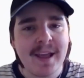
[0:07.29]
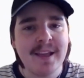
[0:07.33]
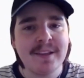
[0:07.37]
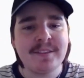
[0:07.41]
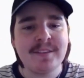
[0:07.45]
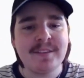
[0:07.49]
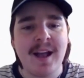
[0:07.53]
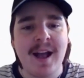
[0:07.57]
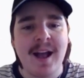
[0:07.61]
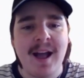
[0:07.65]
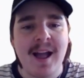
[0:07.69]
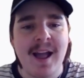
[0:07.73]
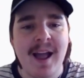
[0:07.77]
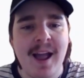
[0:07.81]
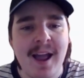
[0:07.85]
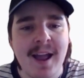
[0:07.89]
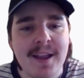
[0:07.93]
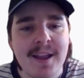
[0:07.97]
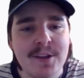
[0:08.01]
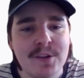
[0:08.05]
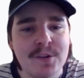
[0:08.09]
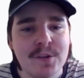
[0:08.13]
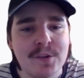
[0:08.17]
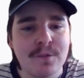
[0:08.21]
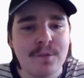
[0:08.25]

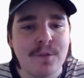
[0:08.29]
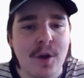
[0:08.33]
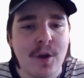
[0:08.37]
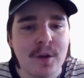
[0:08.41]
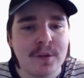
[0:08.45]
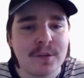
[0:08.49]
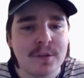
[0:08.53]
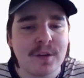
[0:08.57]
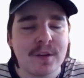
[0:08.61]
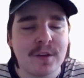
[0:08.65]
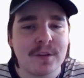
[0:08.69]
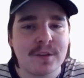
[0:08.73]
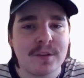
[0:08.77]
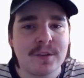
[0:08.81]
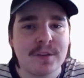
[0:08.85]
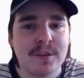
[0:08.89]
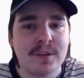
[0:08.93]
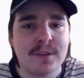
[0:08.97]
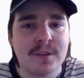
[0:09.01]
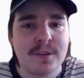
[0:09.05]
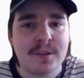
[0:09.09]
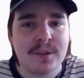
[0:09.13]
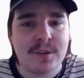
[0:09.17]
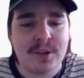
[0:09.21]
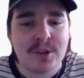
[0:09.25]
SRH
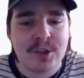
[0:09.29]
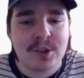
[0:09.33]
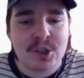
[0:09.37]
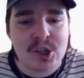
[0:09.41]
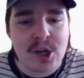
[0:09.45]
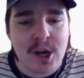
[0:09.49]
versus